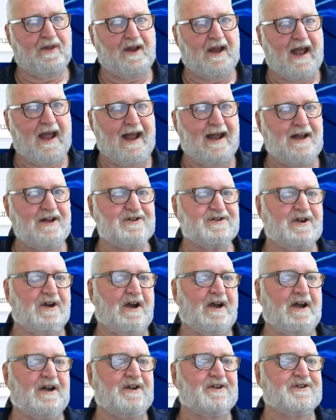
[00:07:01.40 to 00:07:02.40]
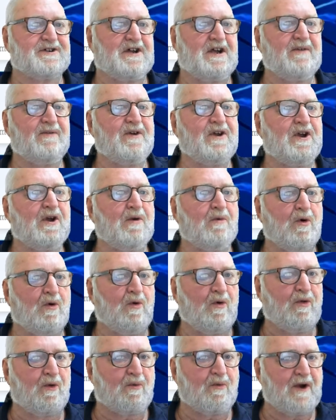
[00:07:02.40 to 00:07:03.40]
the answer, it is giving you
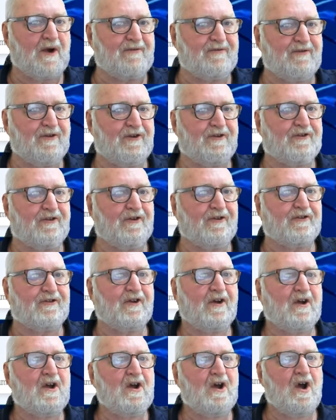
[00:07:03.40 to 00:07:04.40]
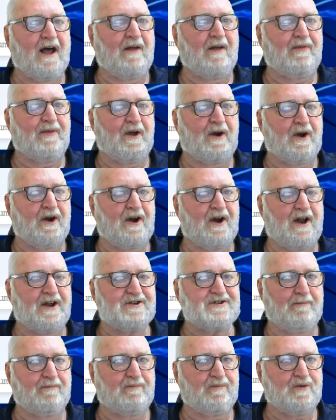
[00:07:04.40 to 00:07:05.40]
all the references that it
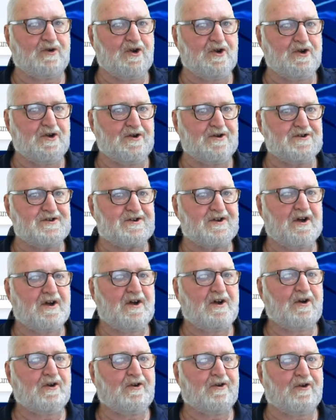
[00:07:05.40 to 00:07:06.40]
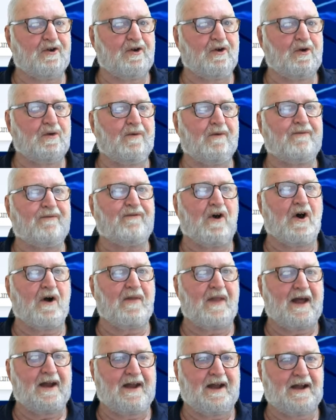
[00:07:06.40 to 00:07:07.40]
has used to find
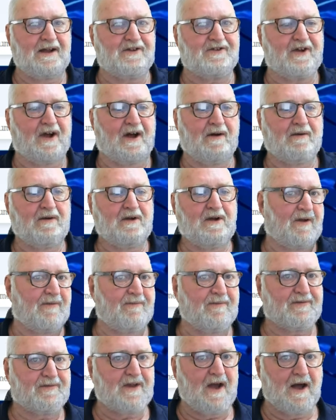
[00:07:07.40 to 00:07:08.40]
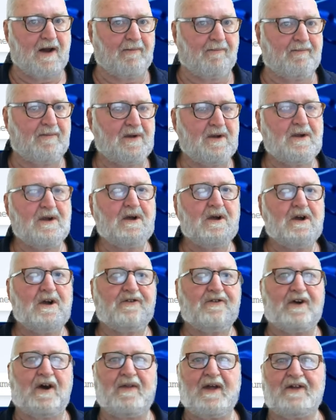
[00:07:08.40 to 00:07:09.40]
that answer. Done.
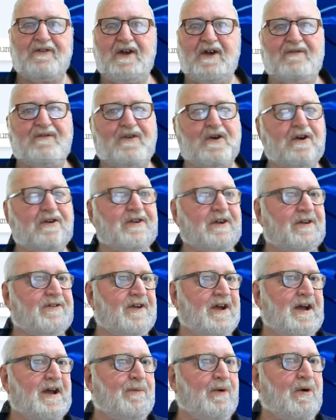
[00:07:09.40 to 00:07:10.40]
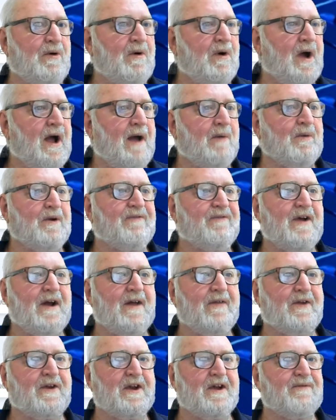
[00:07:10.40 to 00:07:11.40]
So that's our first example, and we
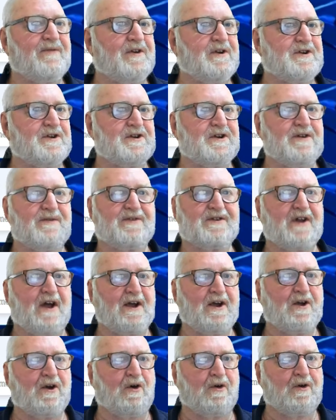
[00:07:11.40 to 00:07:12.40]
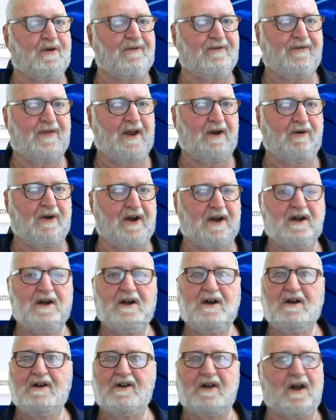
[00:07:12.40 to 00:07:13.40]
found the definition of stakeholder theory.
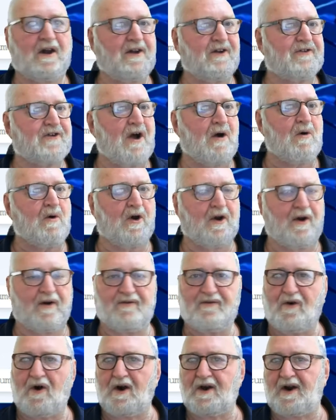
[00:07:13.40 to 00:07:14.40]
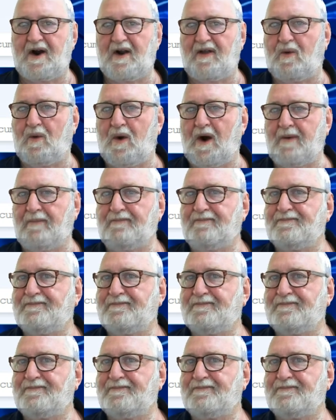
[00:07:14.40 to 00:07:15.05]
Now let's go on and find another one.